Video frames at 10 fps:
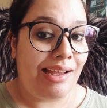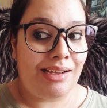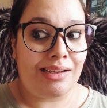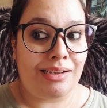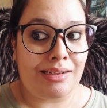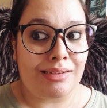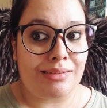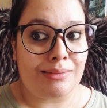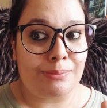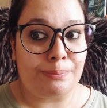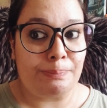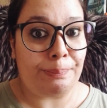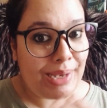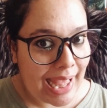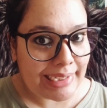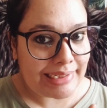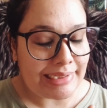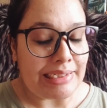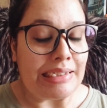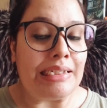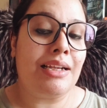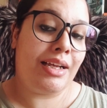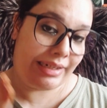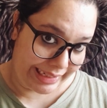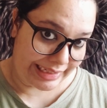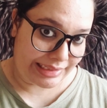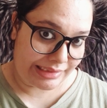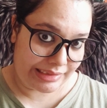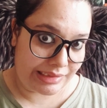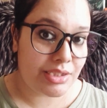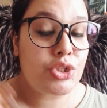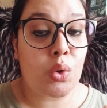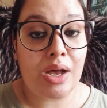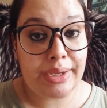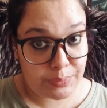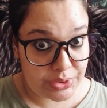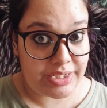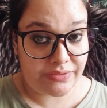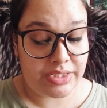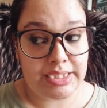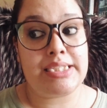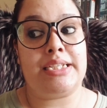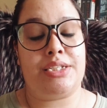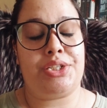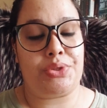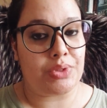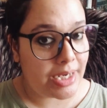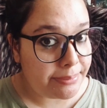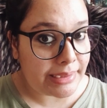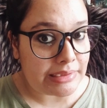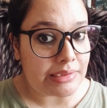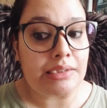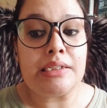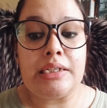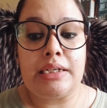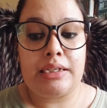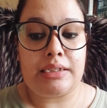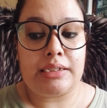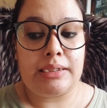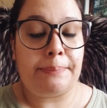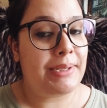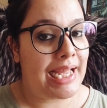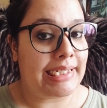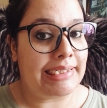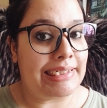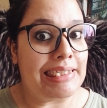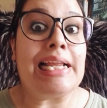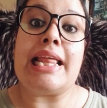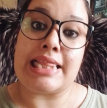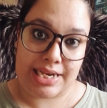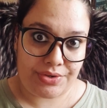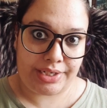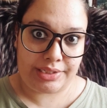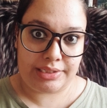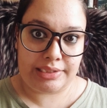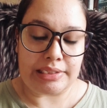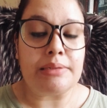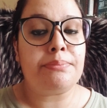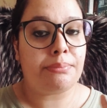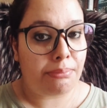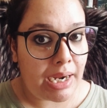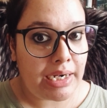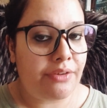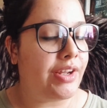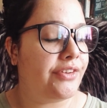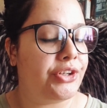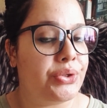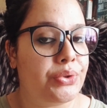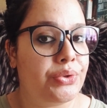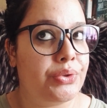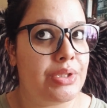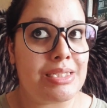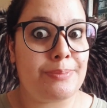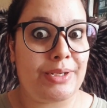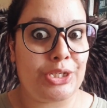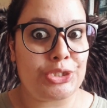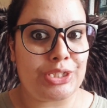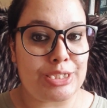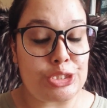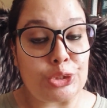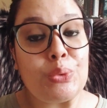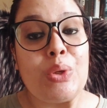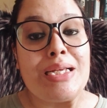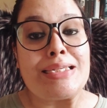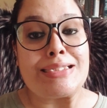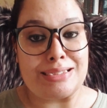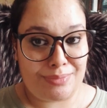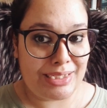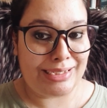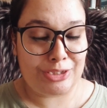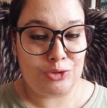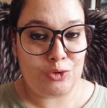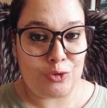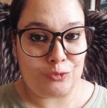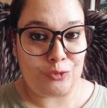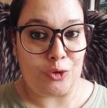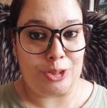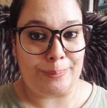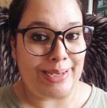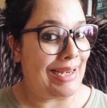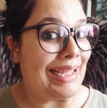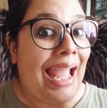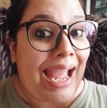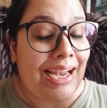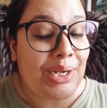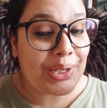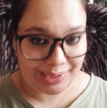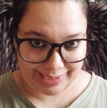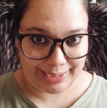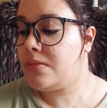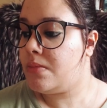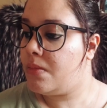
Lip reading: plan a little, write a little. So I would definitely suggest you that method. Plan a little and then write a little. But whenever inspiration hits you, simply let go of all the planning and write.